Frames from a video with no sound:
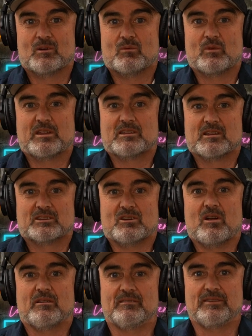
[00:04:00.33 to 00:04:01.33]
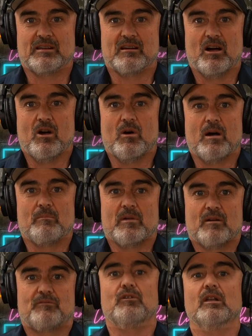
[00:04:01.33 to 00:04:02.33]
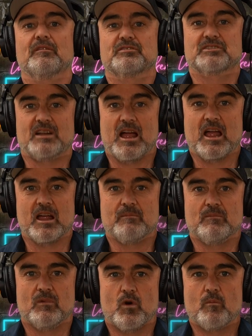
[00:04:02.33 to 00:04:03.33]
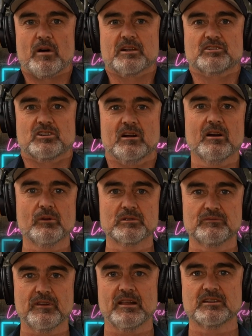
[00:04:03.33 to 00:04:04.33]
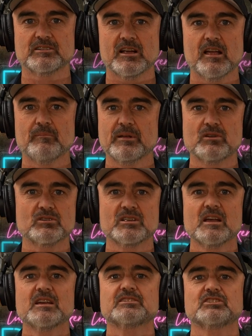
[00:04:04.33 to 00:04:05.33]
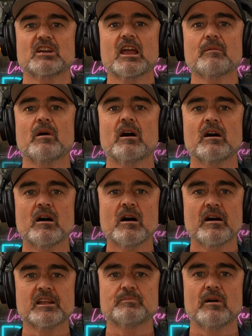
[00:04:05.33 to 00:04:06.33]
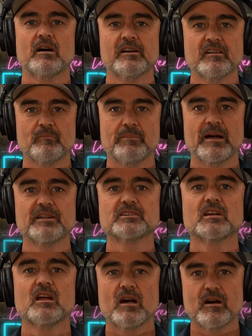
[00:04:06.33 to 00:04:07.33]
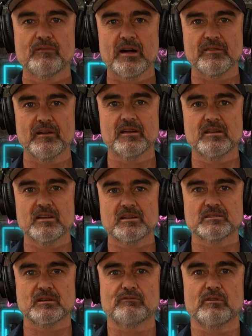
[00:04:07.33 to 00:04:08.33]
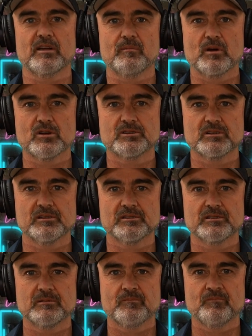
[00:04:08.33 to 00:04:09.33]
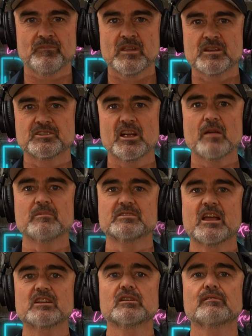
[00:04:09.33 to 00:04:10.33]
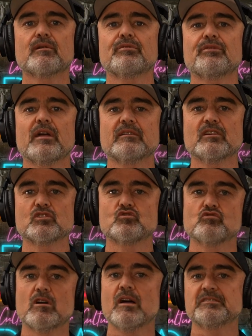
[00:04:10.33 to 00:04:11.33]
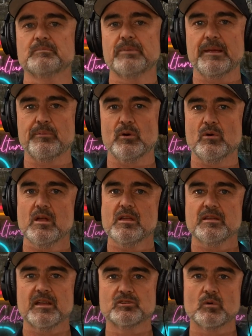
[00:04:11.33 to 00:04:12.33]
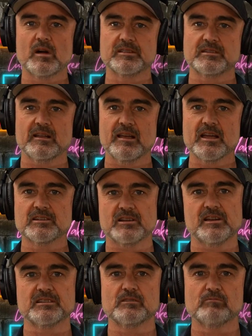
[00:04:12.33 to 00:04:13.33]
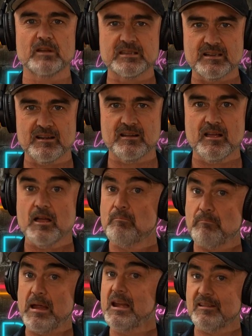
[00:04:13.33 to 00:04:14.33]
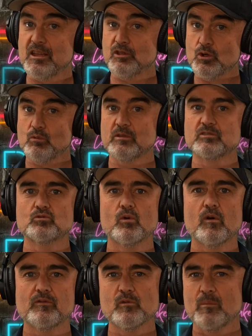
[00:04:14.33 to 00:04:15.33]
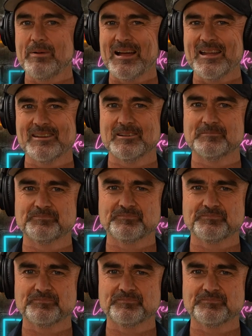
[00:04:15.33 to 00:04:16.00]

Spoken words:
We don't think, "Oh, I'm full of shame," or "my child is feeling shame," because shame hides behind a bunch of other different emotions. Shame is actually the thing that drives people into isolation. It's the reason, men, that you withdraw from your partner.